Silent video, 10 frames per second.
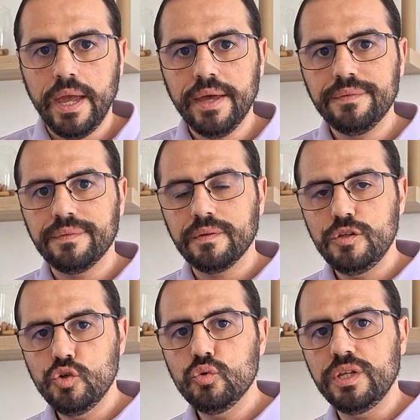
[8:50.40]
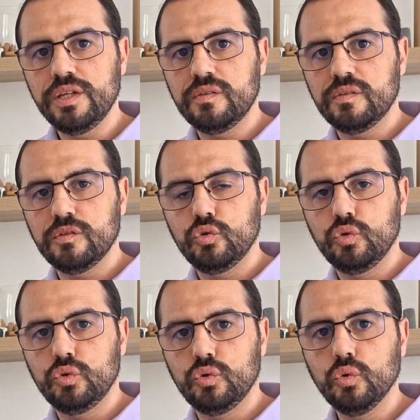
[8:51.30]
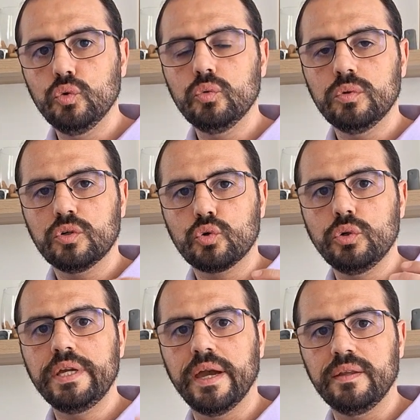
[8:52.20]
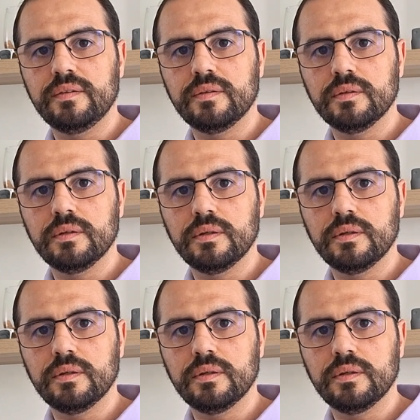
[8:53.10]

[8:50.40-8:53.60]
And you need to create